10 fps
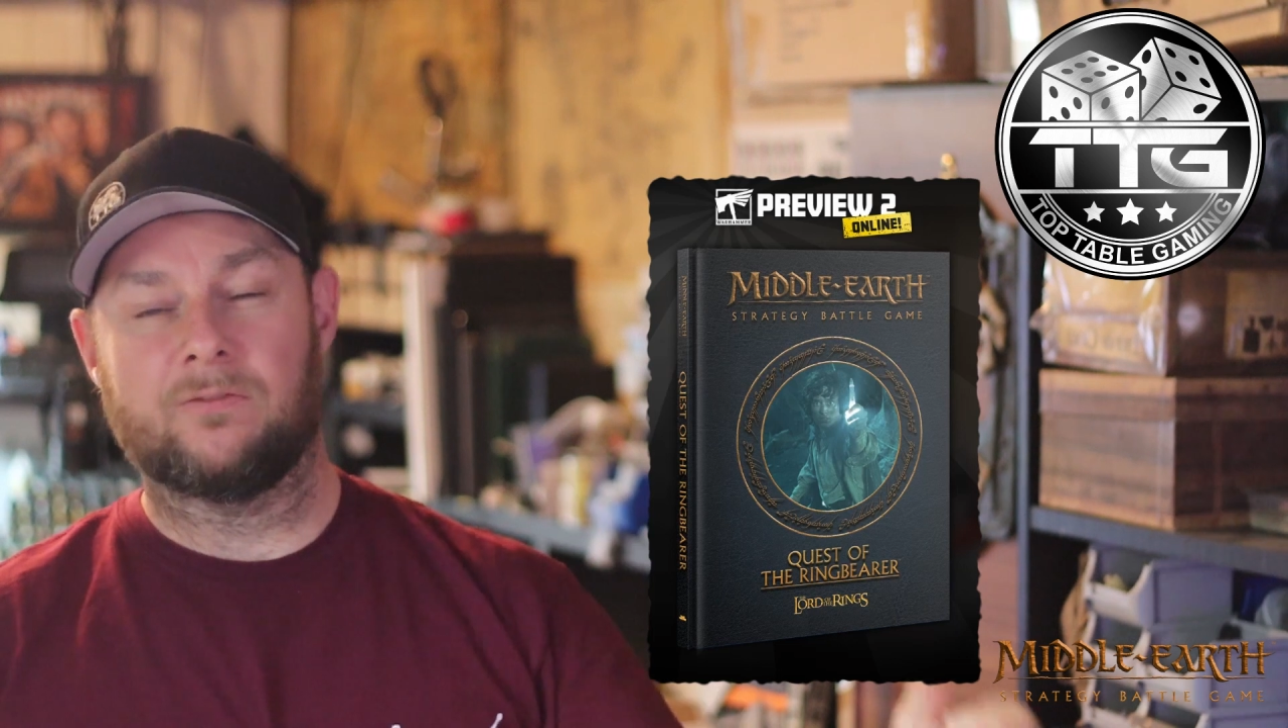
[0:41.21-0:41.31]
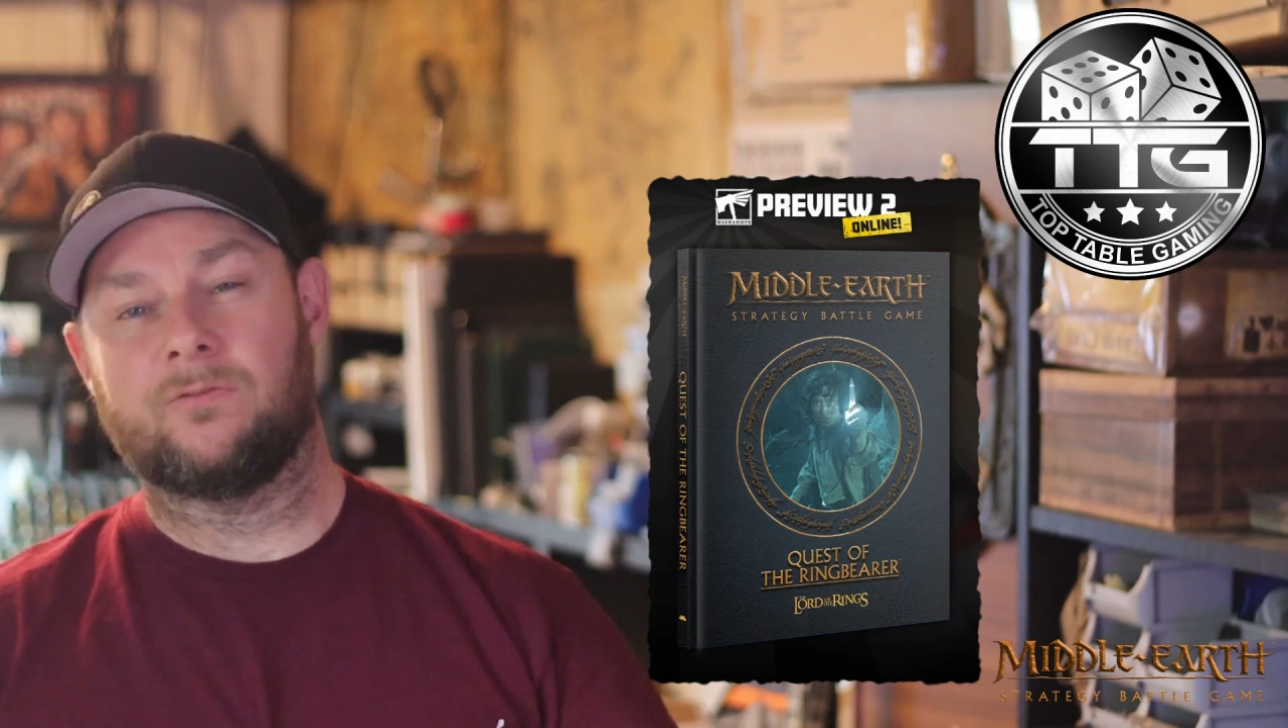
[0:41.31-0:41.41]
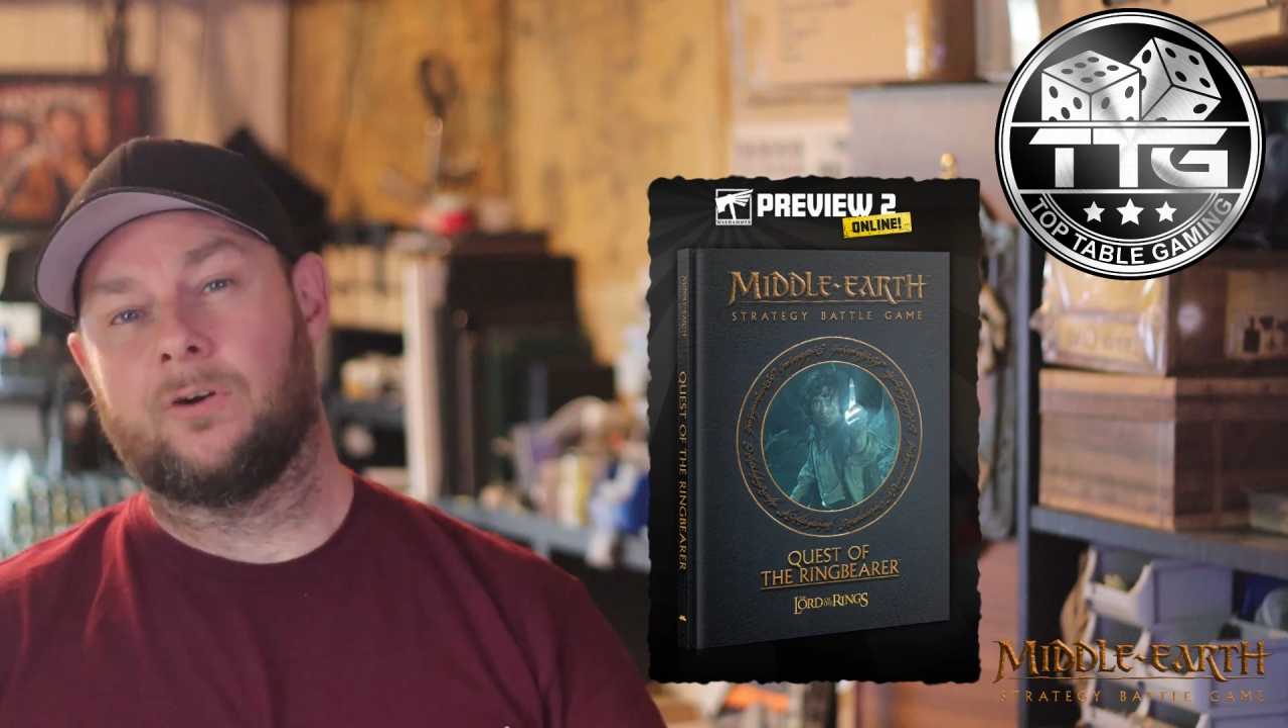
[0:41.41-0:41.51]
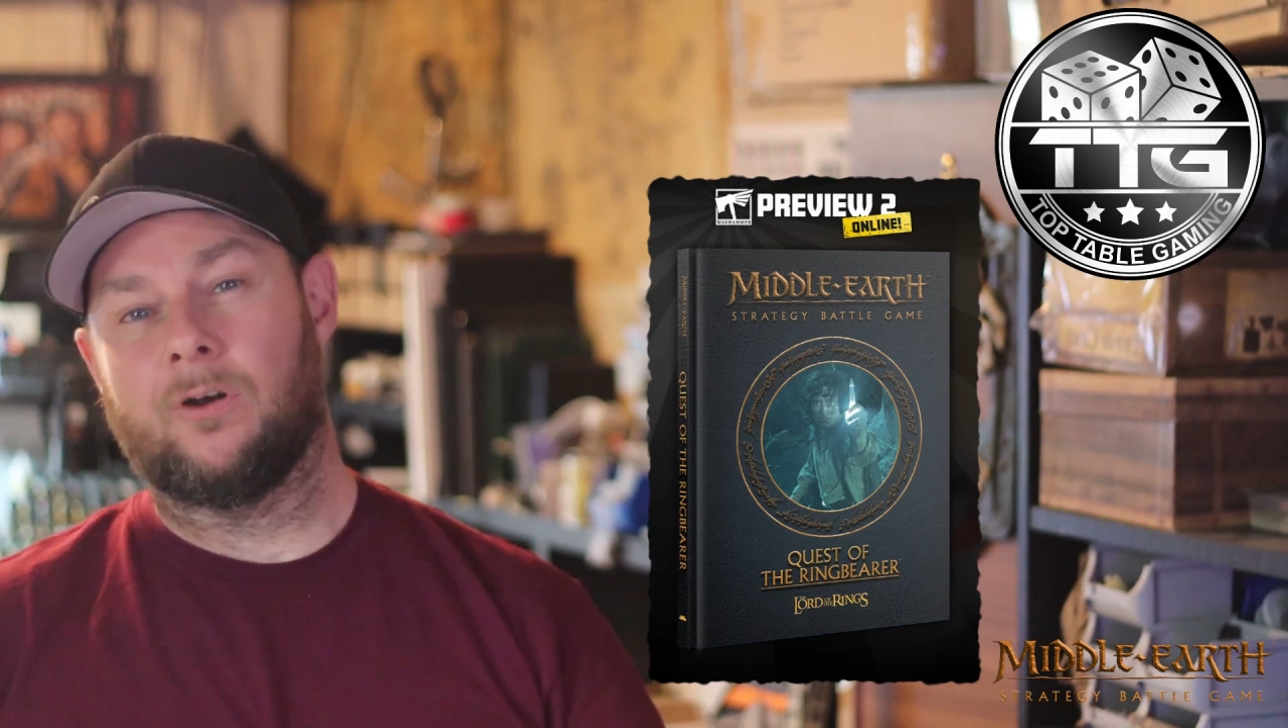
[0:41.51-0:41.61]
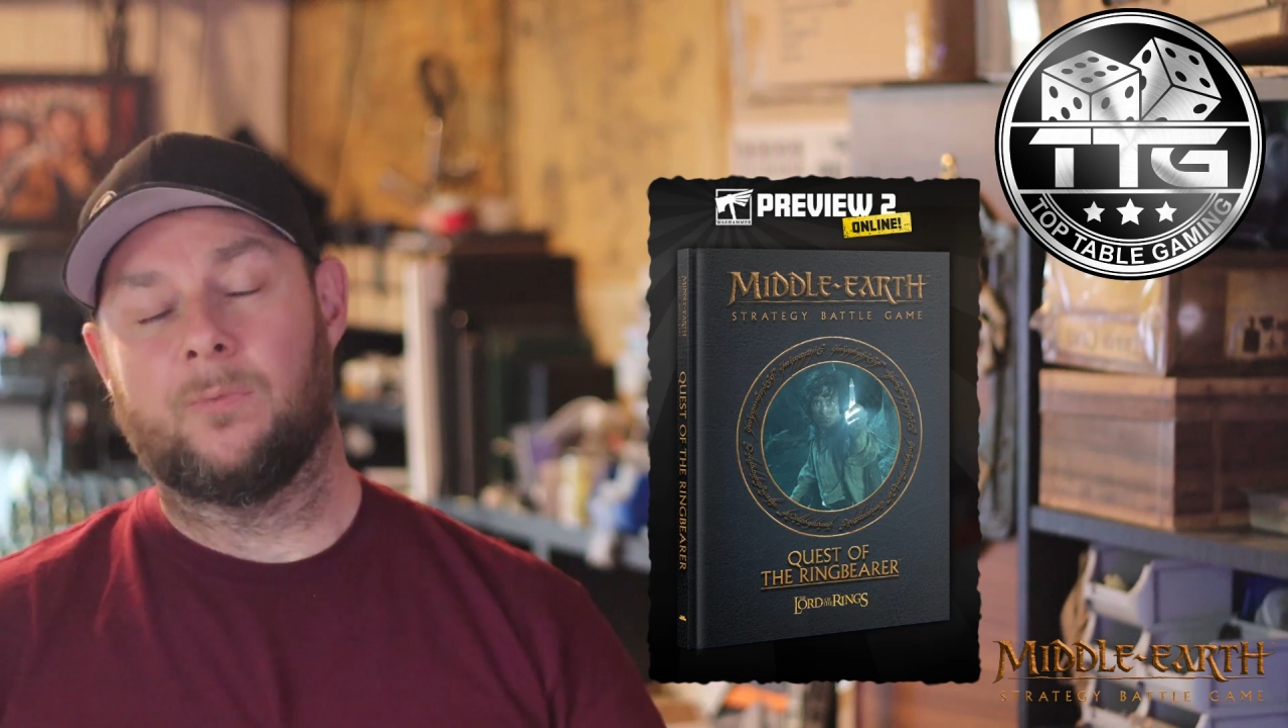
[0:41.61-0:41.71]

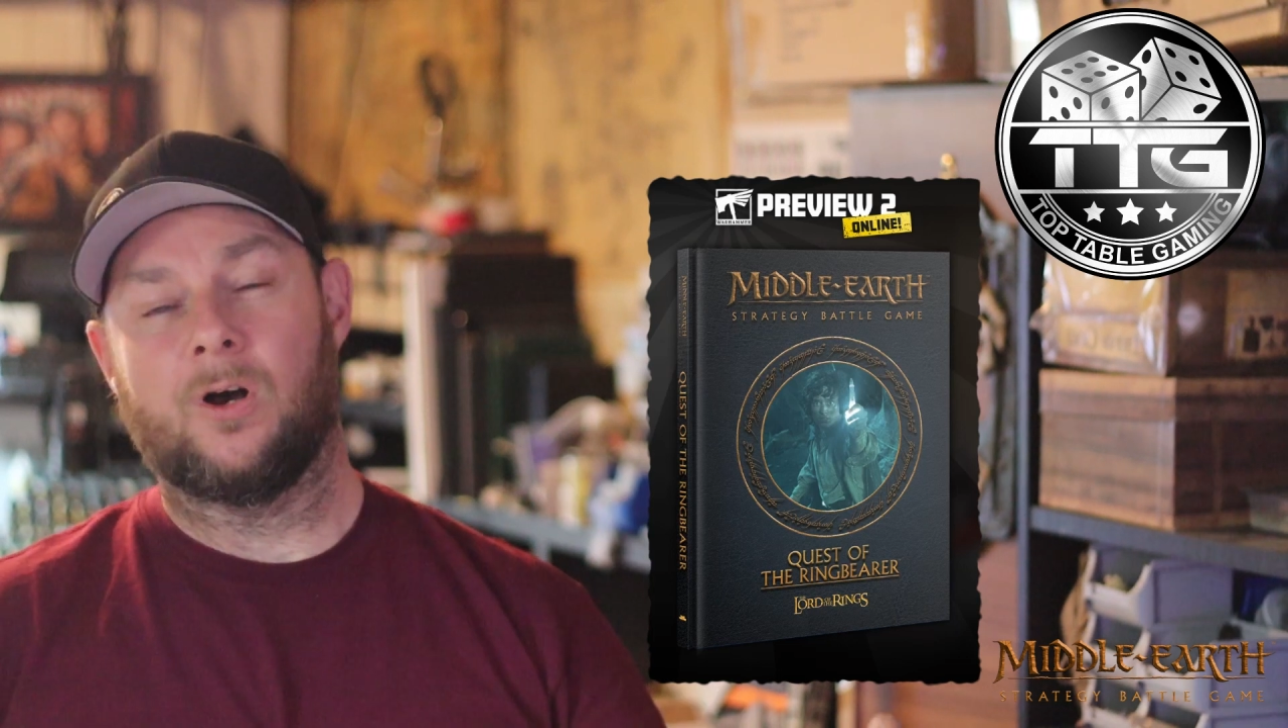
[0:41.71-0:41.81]
from